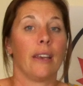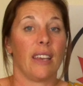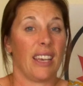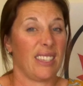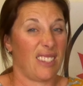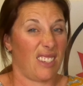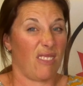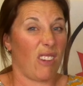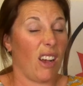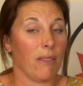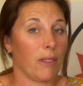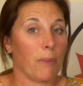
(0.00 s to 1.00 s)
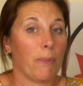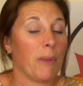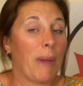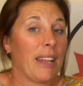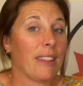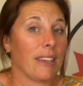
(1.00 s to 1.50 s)
it's, the, the
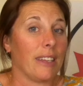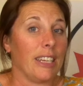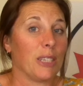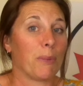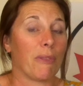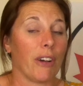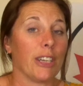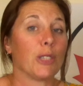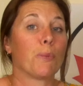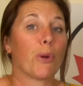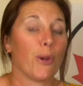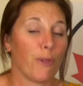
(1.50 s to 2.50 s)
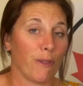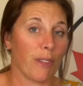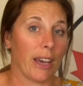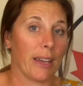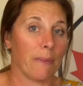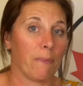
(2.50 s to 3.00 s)
main thing you need to provide is proof of
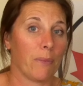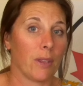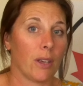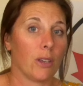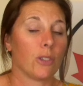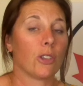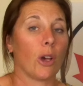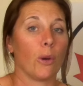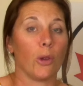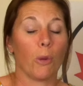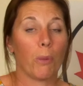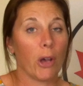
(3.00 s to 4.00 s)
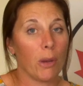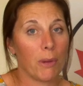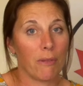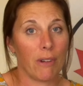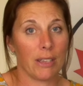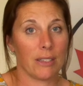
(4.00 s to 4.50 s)
that. So, your
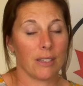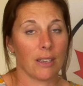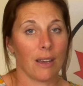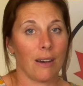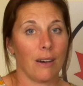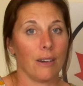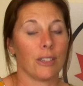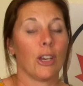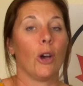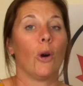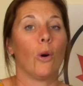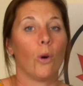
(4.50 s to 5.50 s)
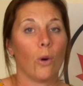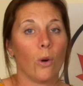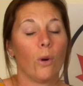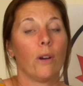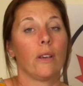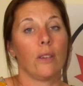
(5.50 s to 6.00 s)
permanent resident card
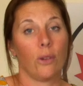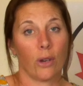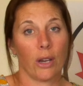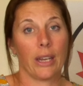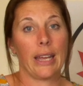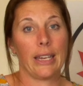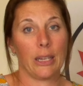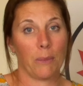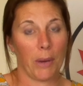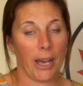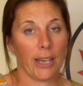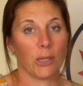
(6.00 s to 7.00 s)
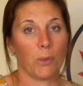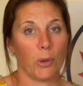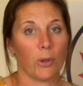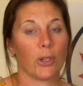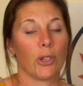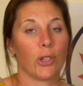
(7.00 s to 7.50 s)
or your Canadian
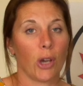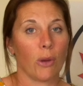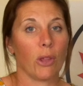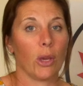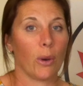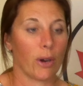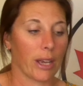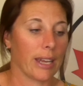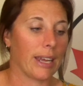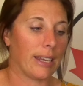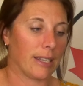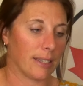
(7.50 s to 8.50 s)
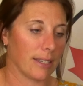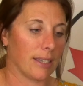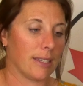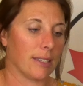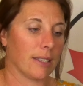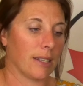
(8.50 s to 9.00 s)
passport to show that you are a Canadian
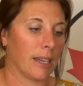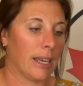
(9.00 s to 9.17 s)
citizen.